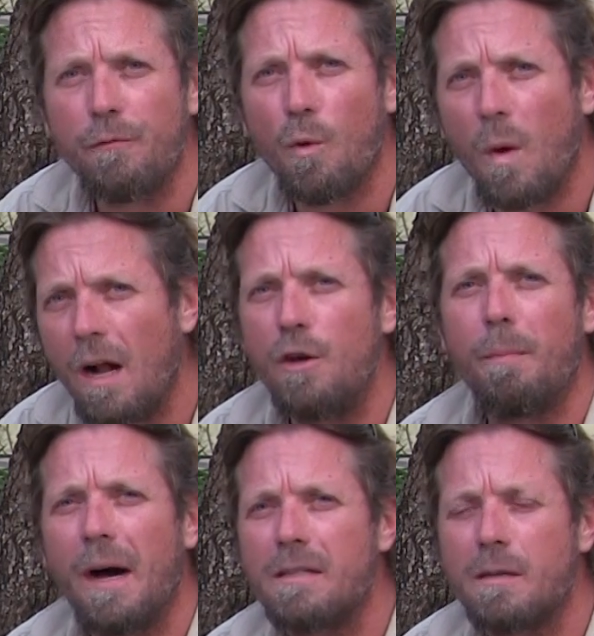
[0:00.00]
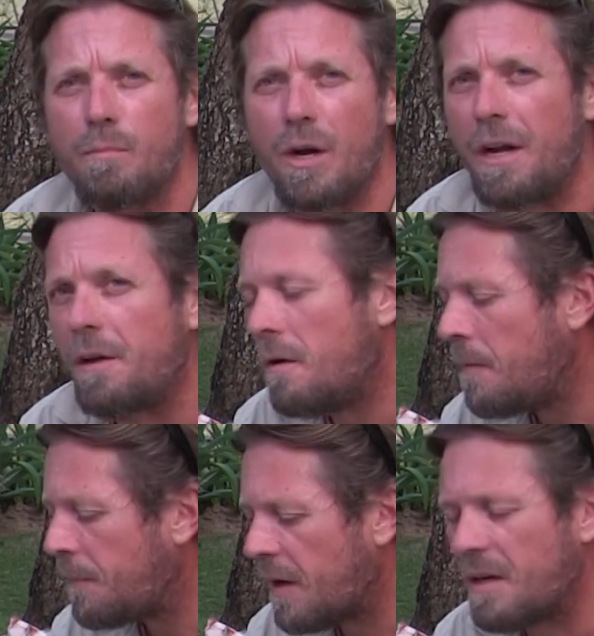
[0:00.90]
for a while, you buy some bread.
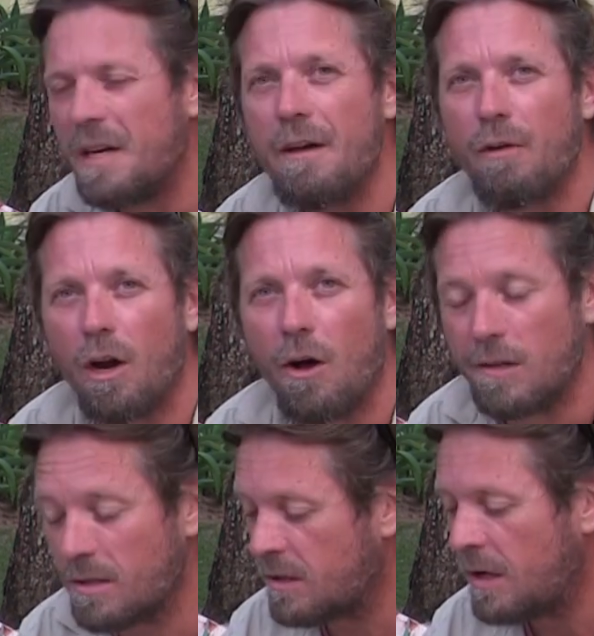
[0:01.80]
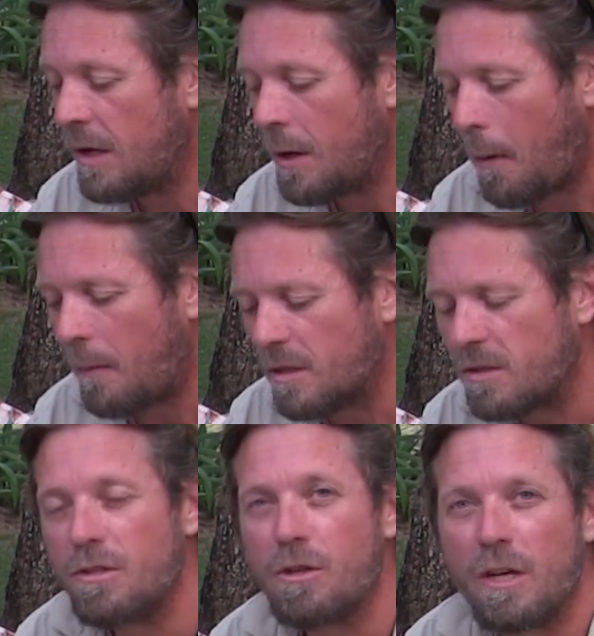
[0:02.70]
It never lasts. Well,
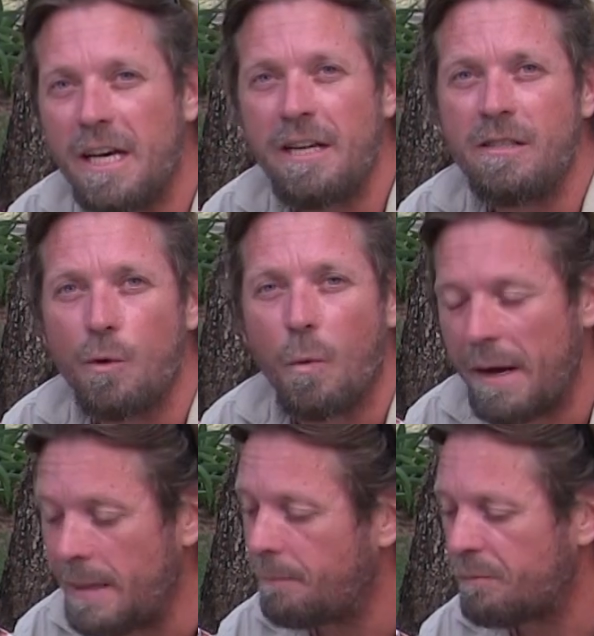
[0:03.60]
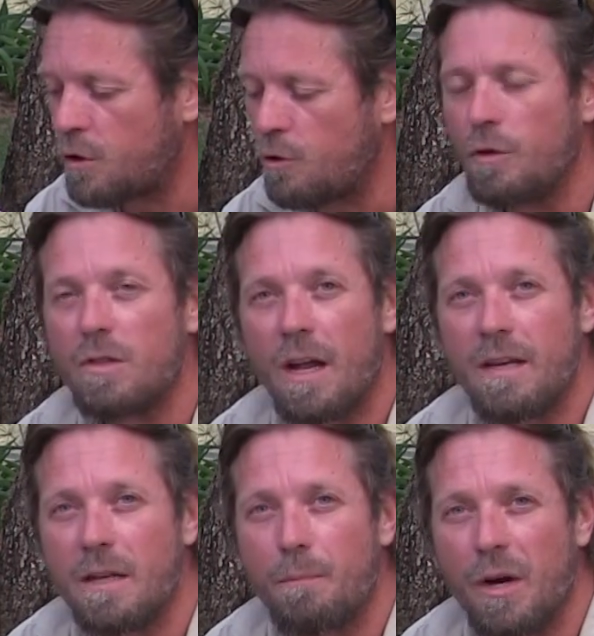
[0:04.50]
this is an easy way to
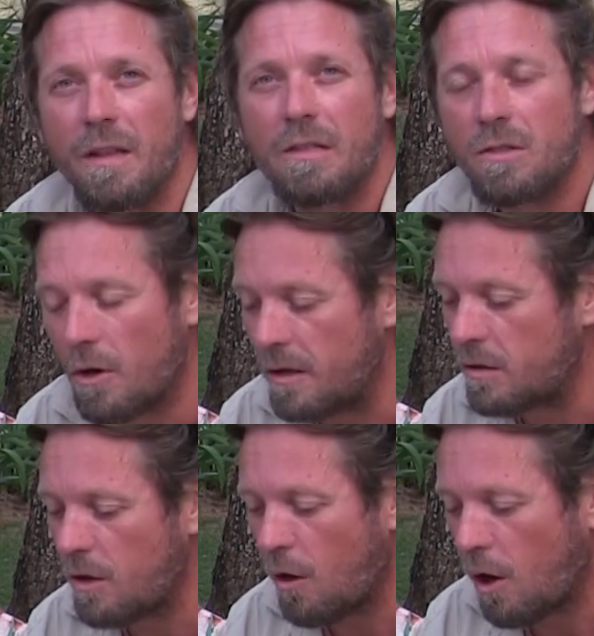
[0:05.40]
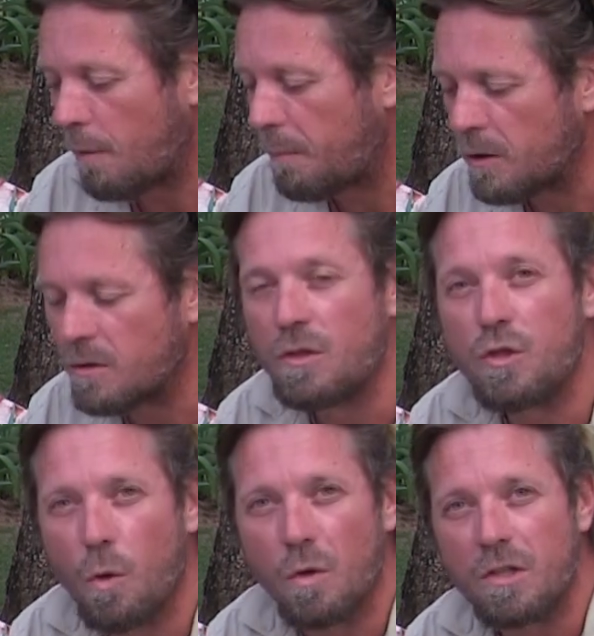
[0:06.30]
utilize that bread that's starting to go hard, because the
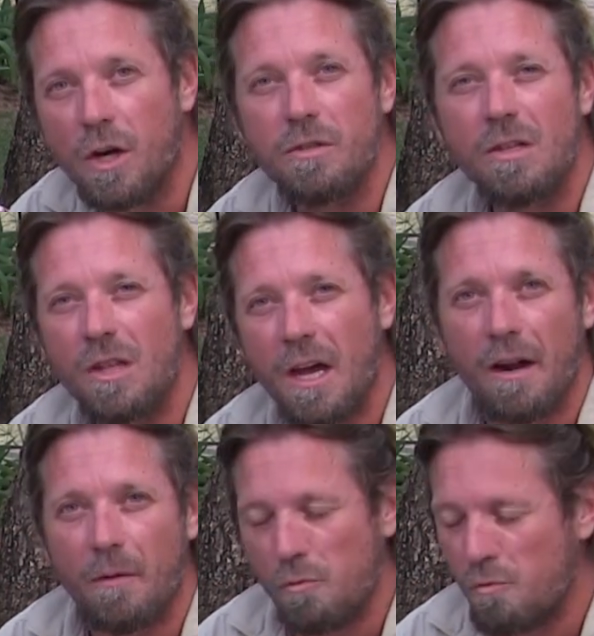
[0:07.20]
sauce goes in there and it